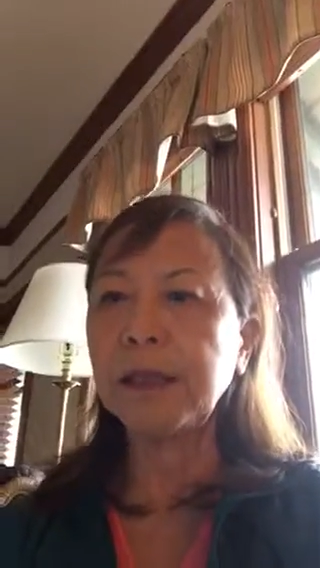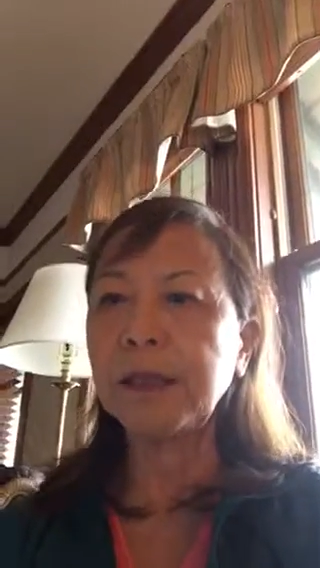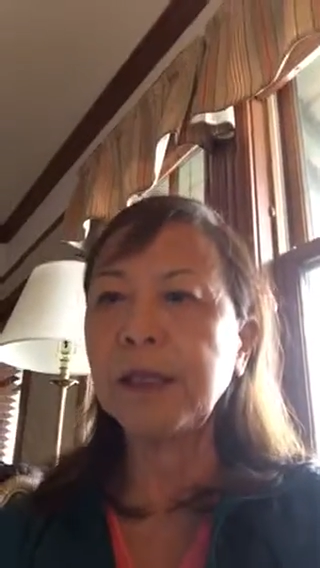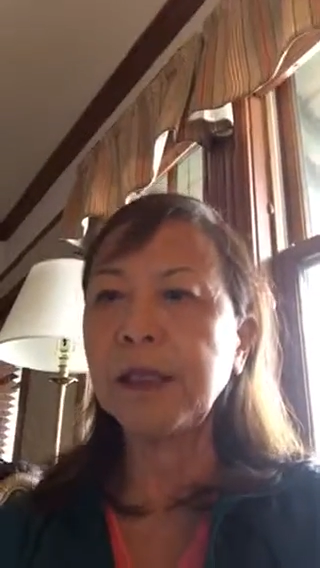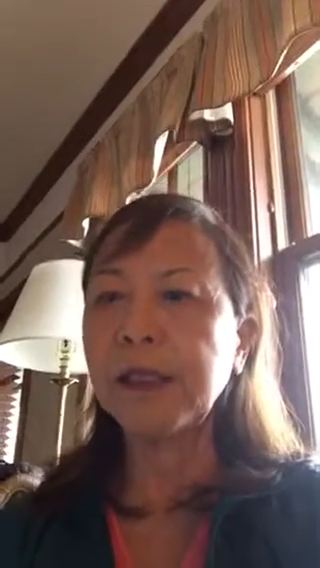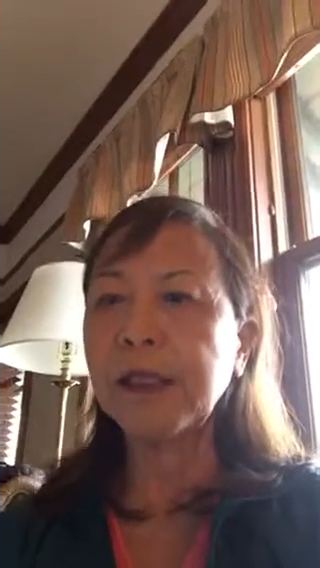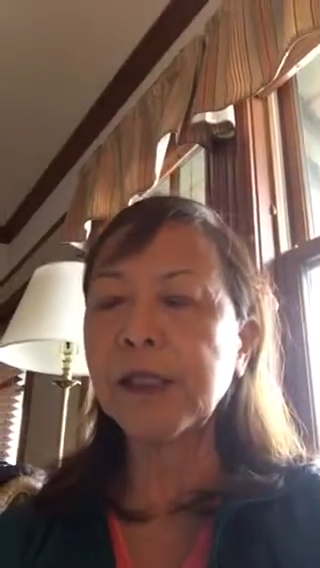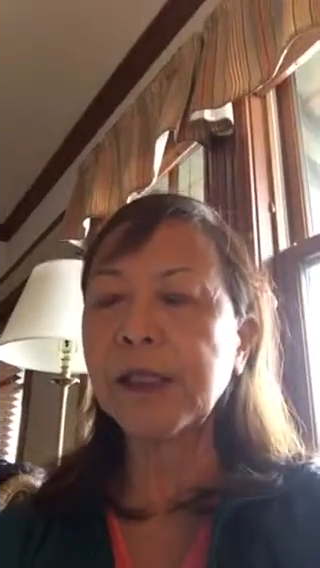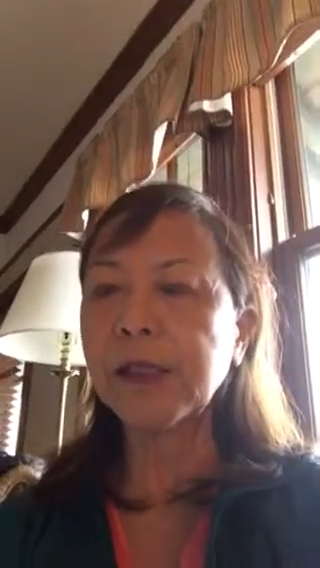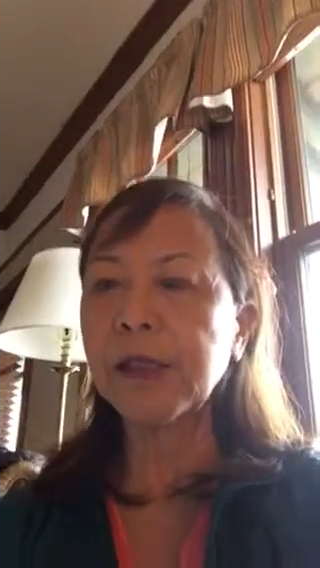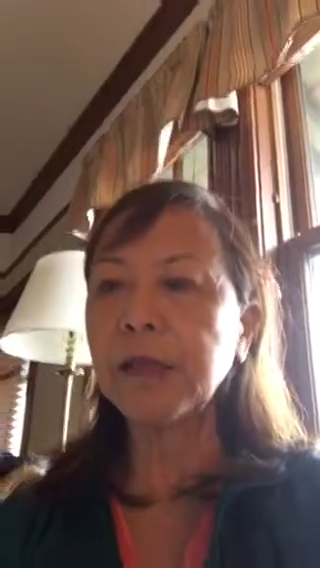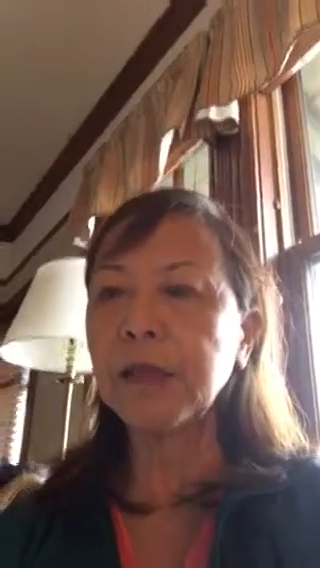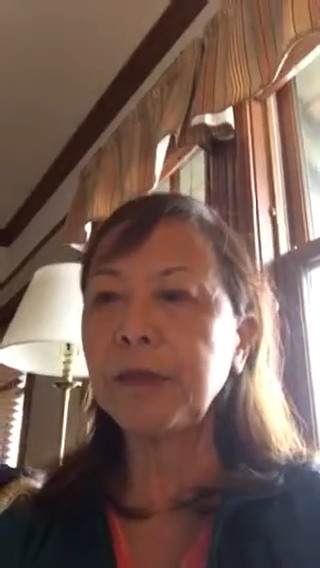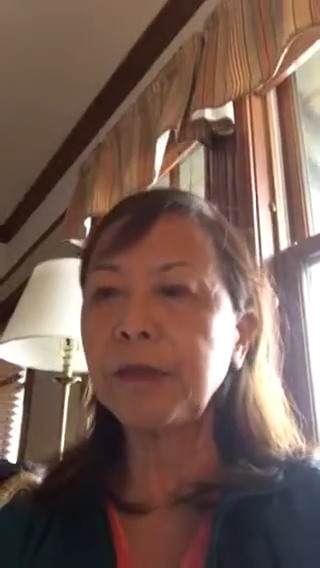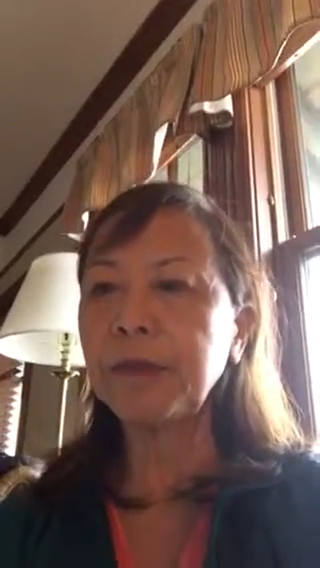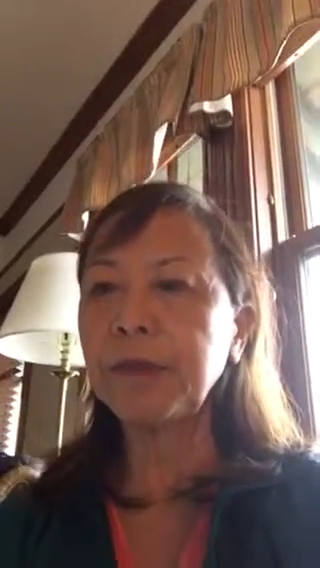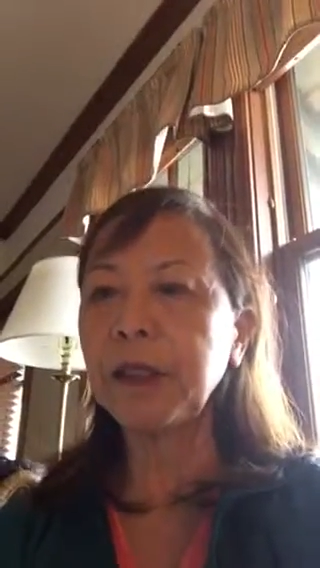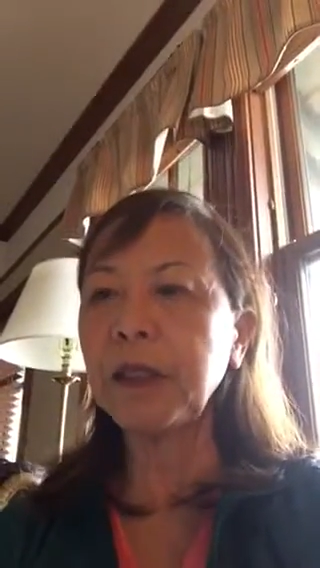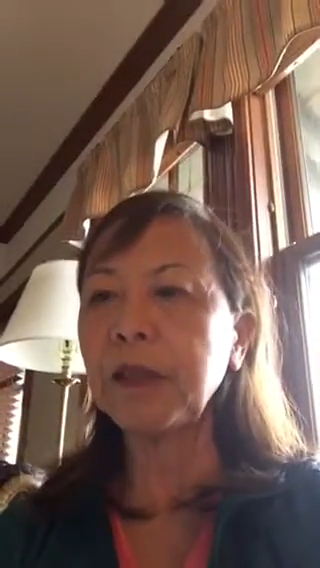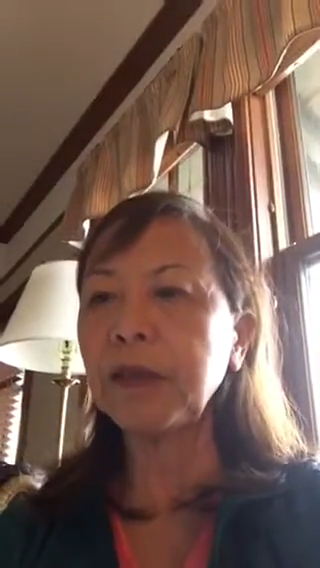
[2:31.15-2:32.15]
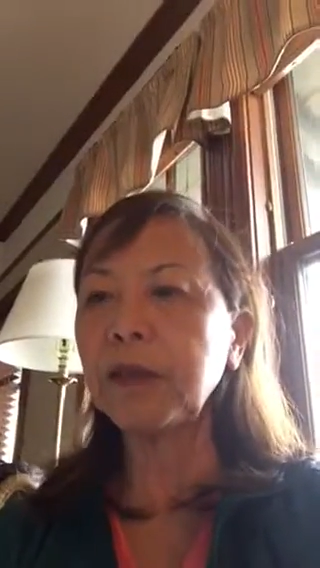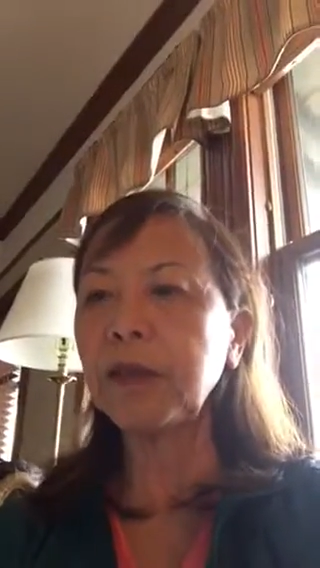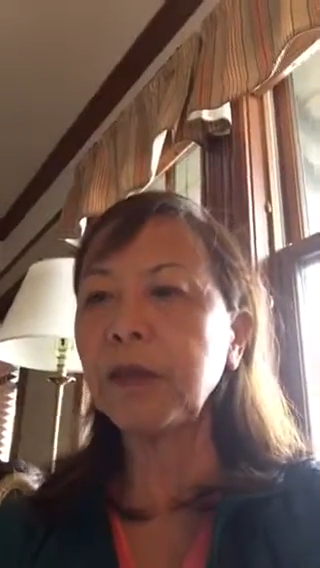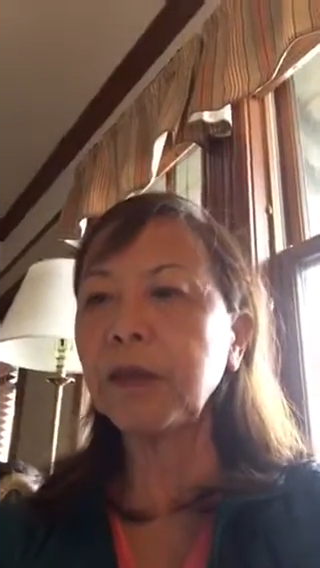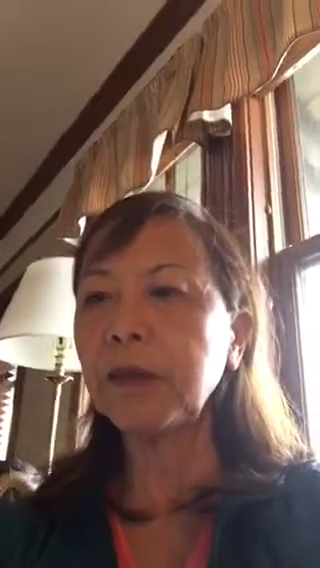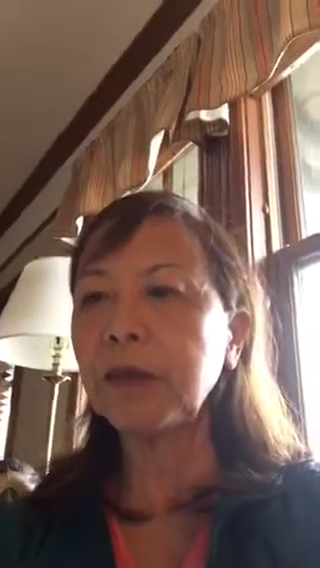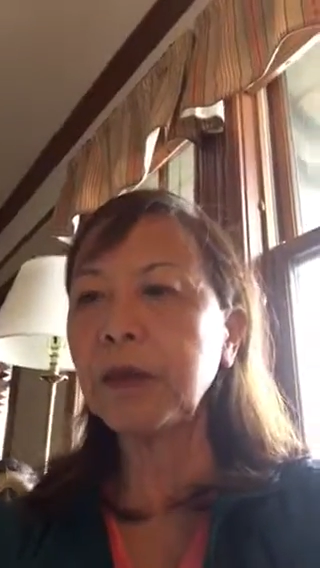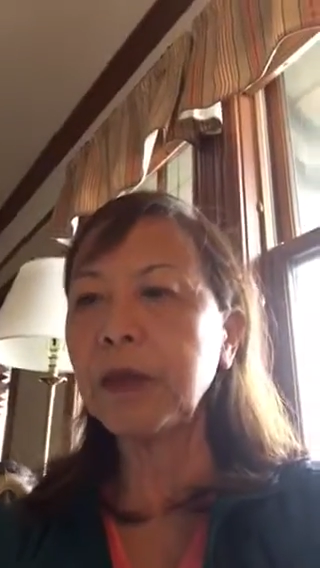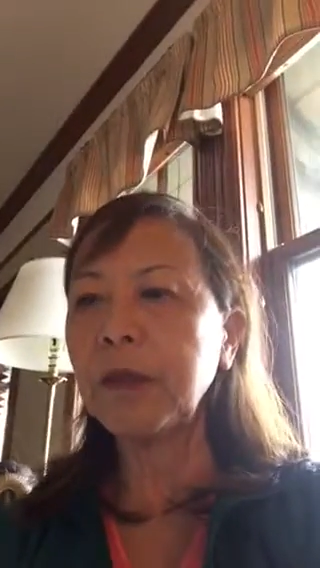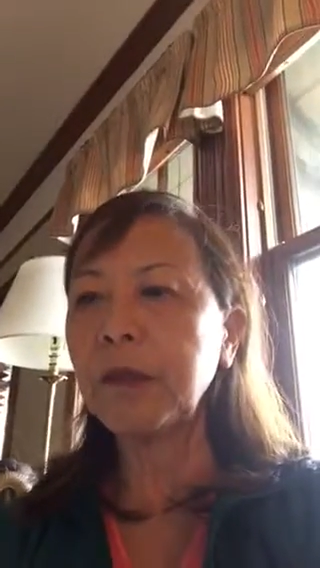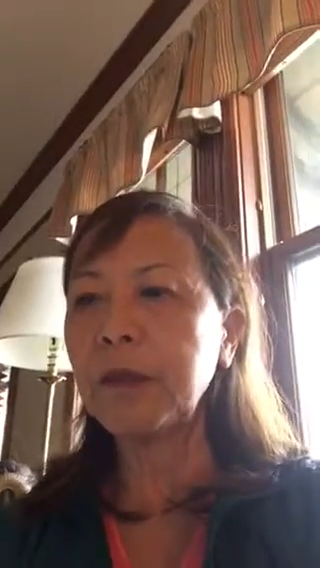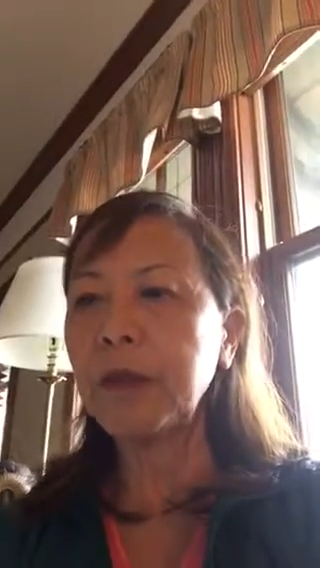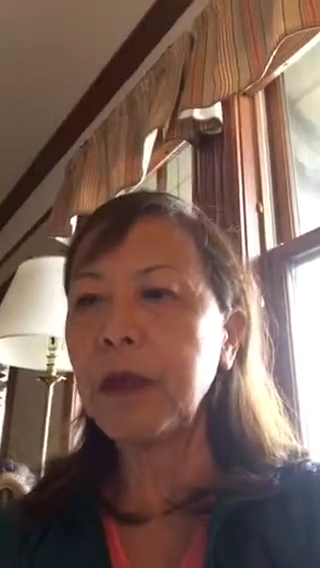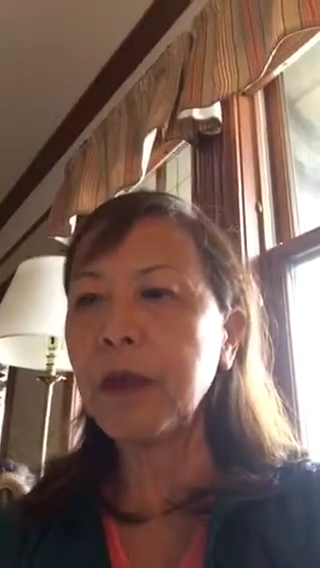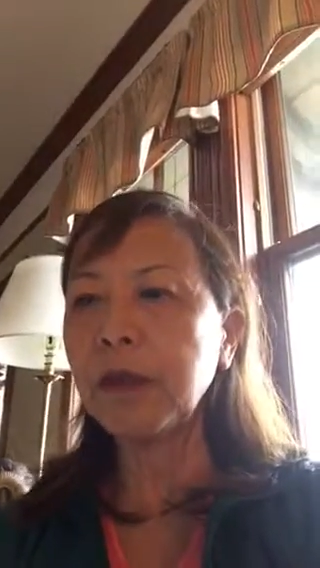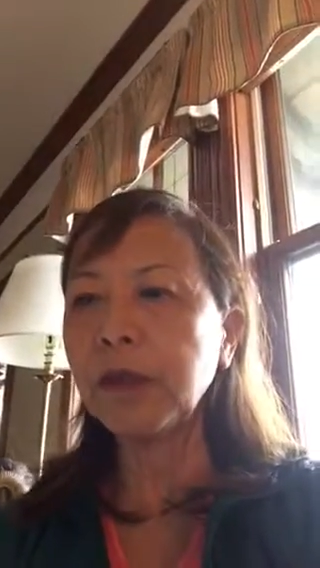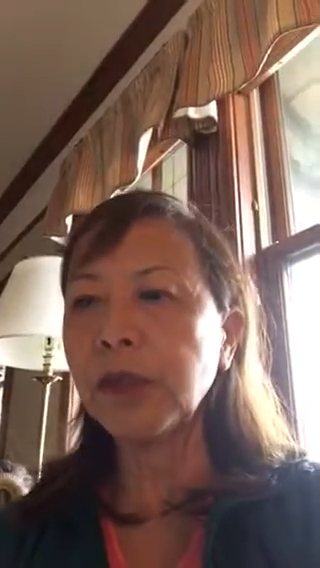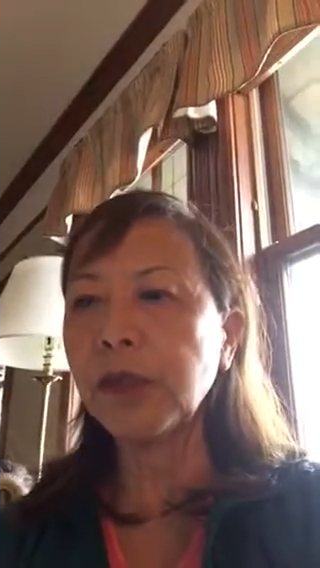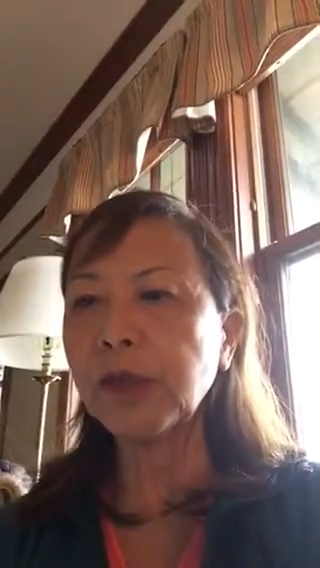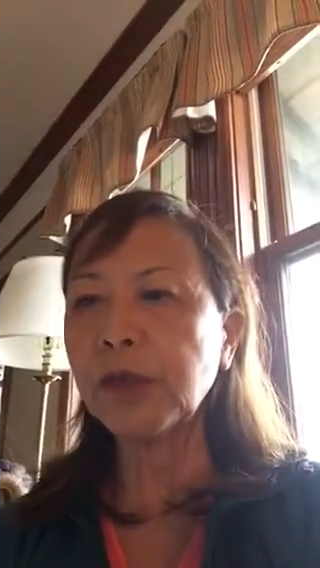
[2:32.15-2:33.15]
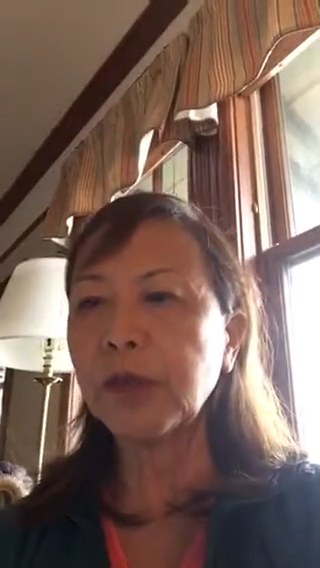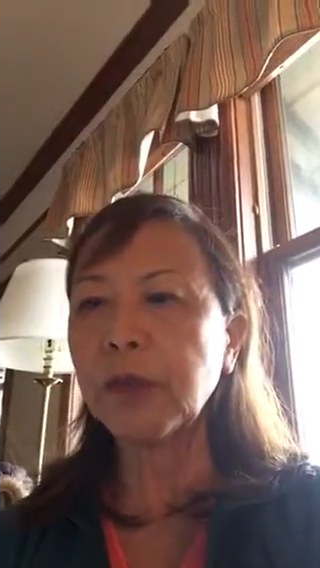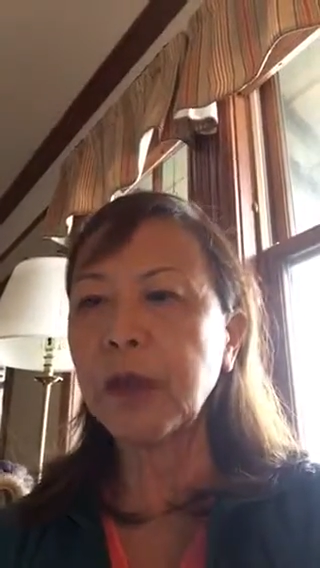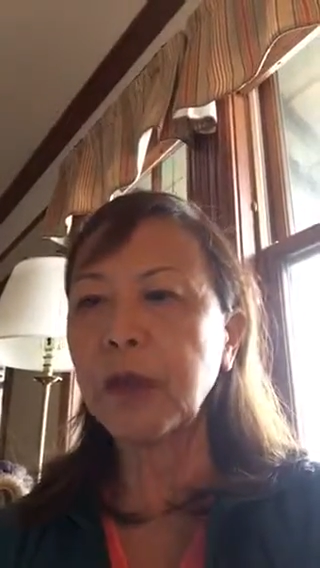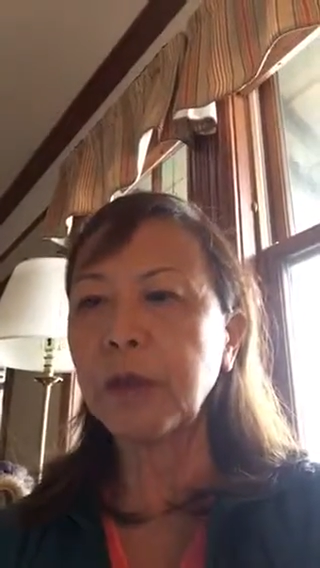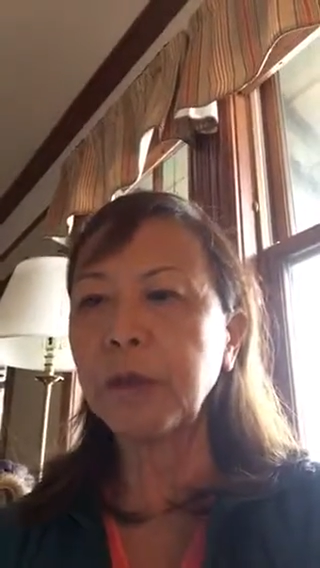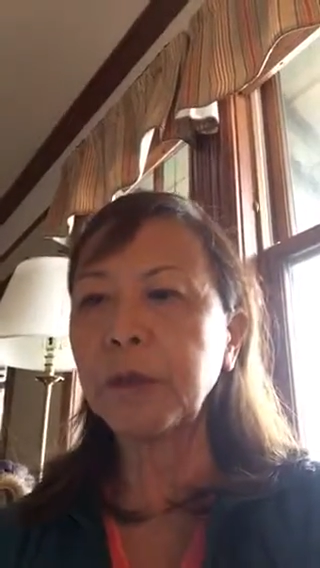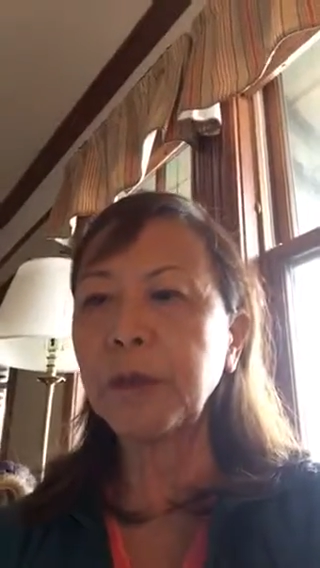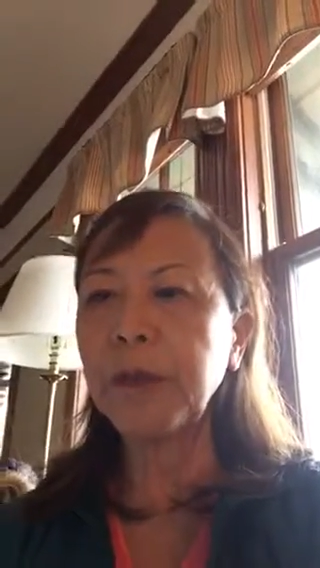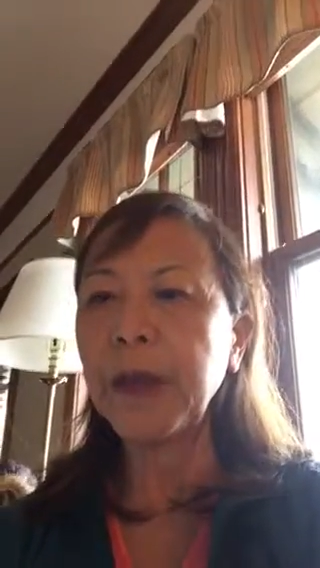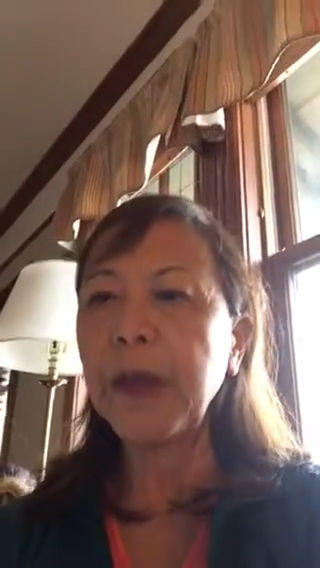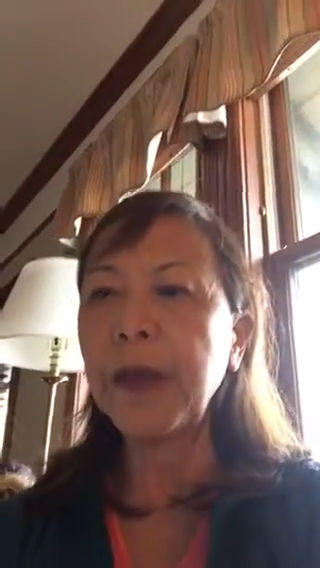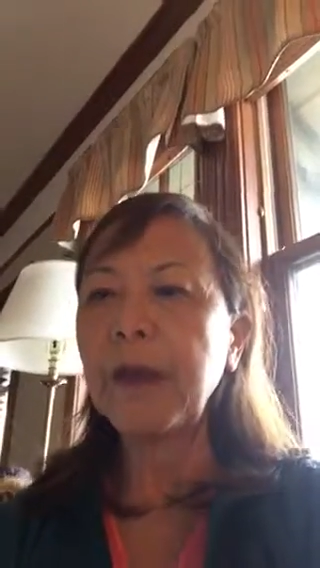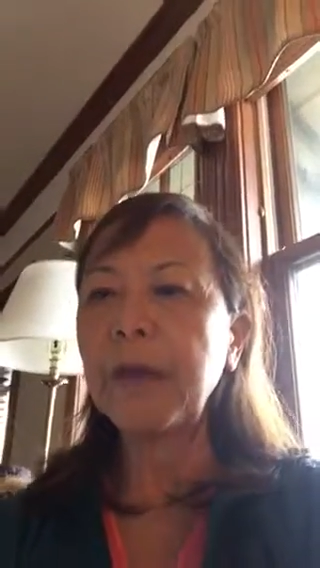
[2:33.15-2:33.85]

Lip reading: they slipped into the maelstrom,